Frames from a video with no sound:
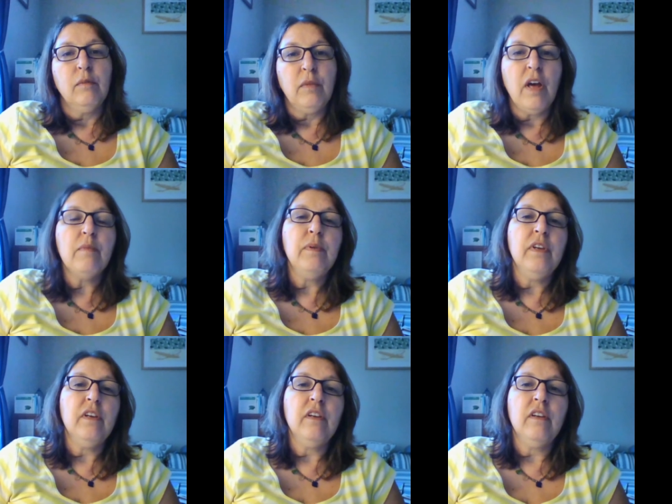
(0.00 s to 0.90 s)

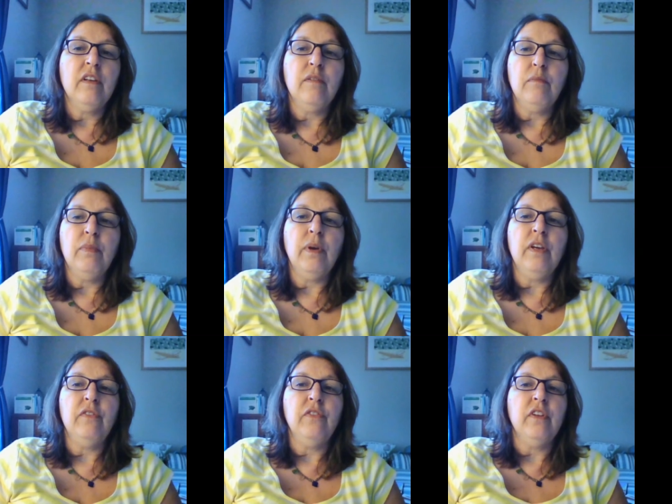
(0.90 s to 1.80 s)
copying and
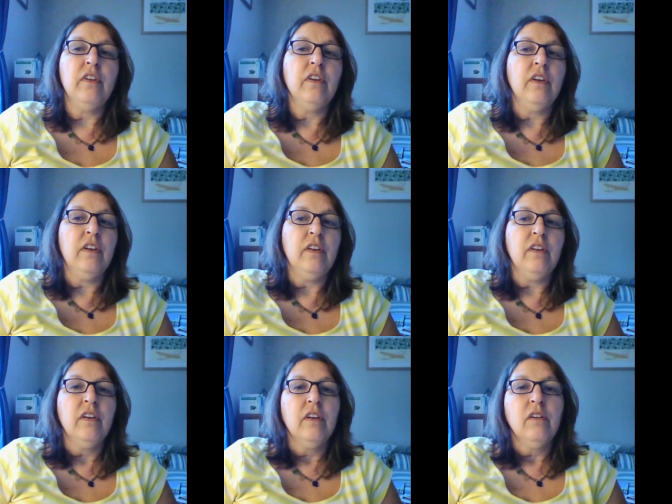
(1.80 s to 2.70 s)
pasting
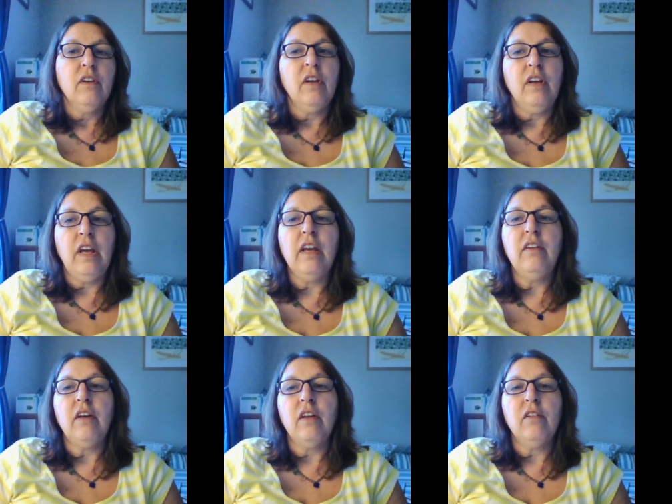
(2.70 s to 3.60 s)
a
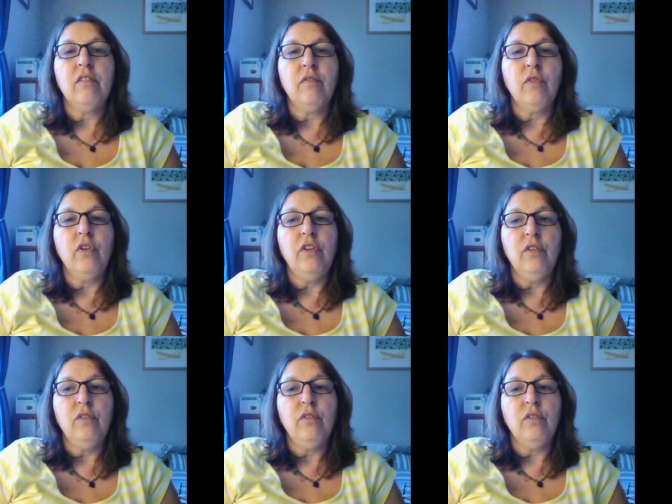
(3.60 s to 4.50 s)
handout for
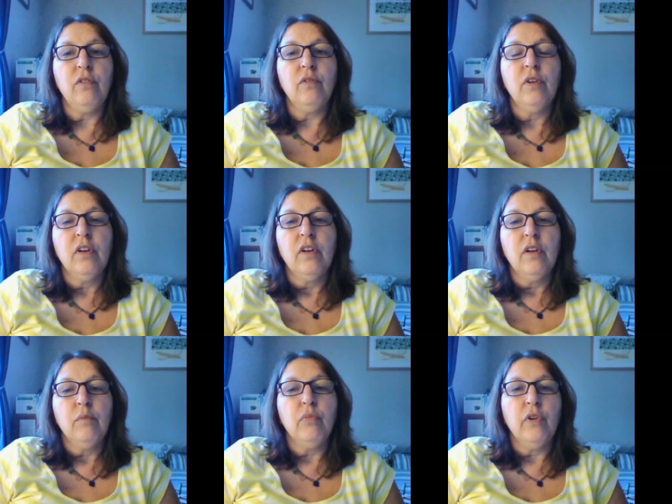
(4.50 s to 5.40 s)
you to
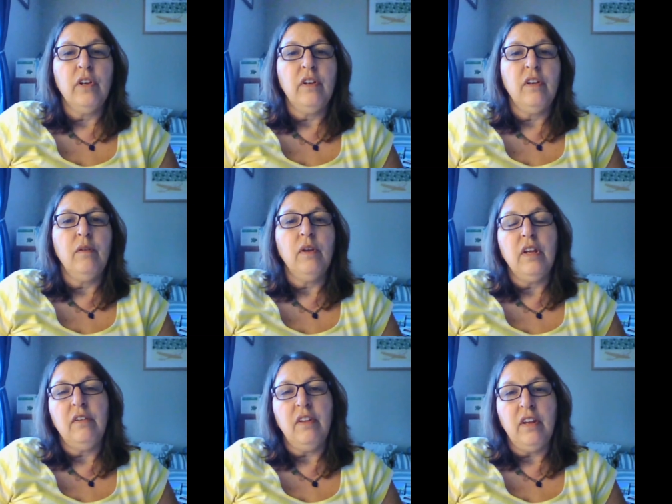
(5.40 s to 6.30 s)
print
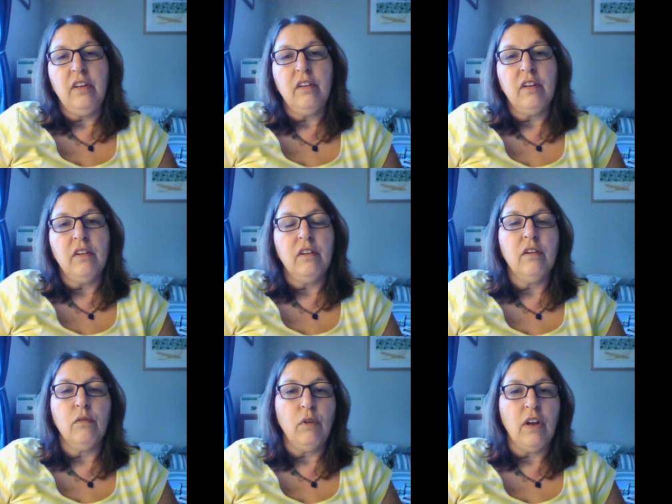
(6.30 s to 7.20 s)
and take
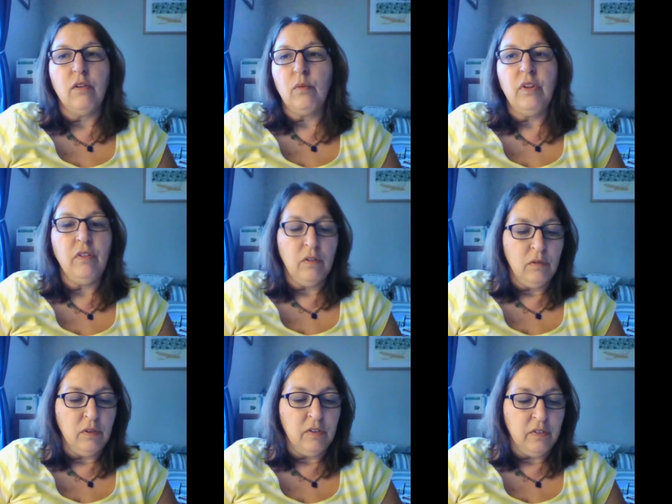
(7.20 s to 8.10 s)
around with
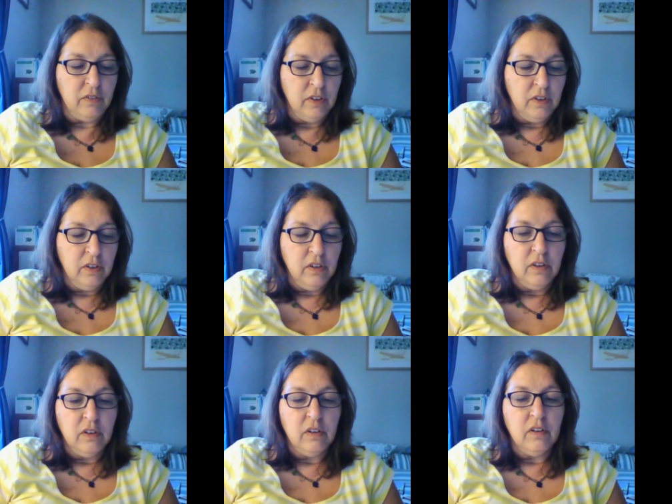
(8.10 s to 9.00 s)
you, and just
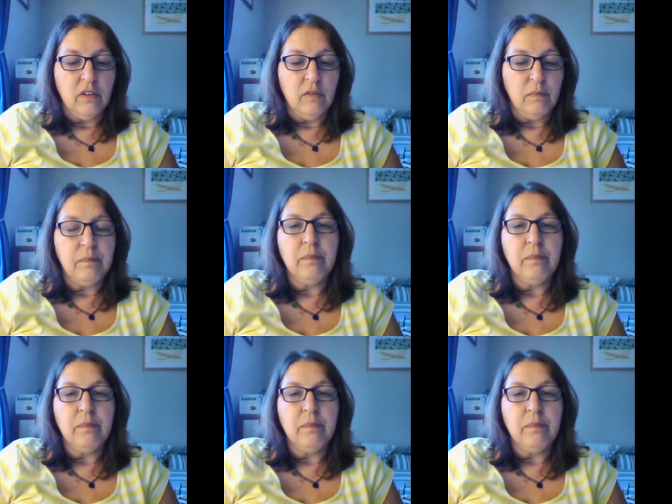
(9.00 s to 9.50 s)
uh,